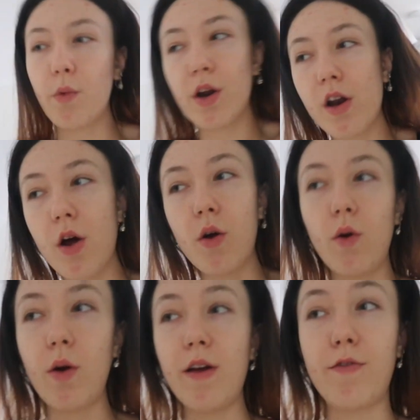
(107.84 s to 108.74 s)
want to
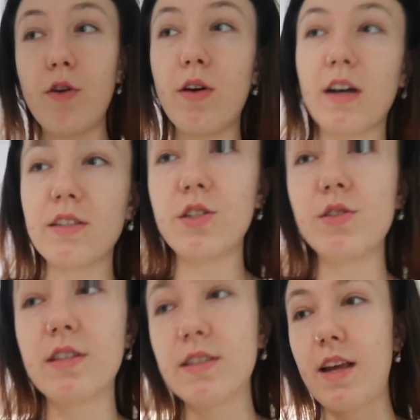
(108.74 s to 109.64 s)
know if you guys
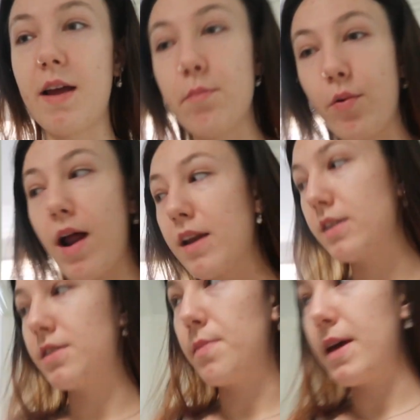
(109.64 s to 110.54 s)
use the same brand
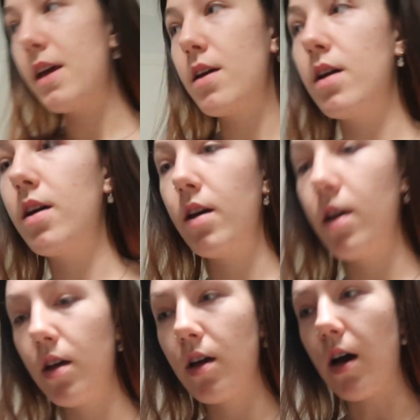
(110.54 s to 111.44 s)
as me,
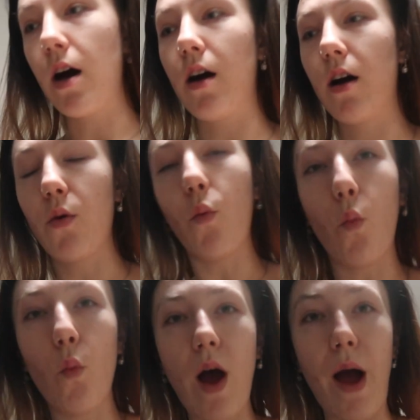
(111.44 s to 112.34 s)

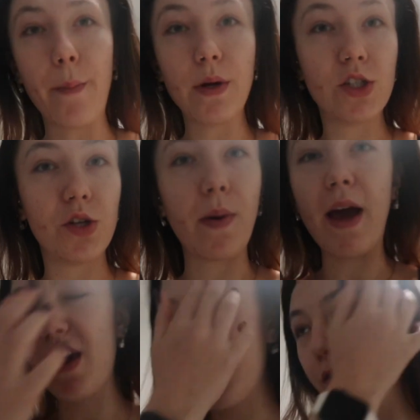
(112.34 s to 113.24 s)
how much you
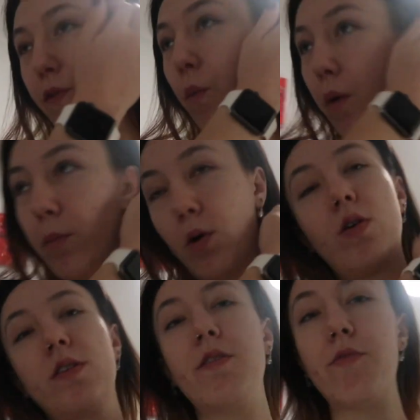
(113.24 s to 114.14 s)
pay for one
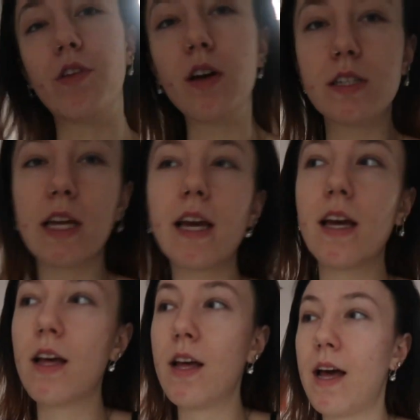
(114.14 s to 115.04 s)
box of 30,
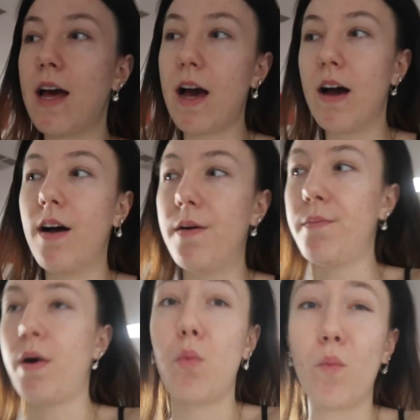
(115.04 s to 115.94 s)

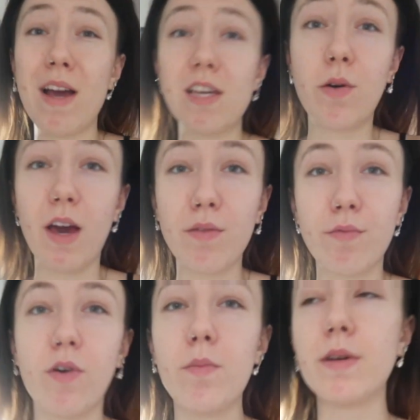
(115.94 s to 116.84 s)
and where you get them
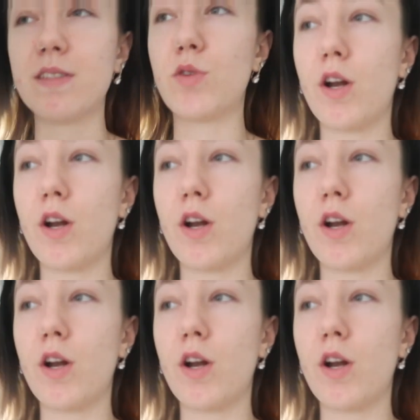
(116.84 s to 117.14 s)
from, because I'm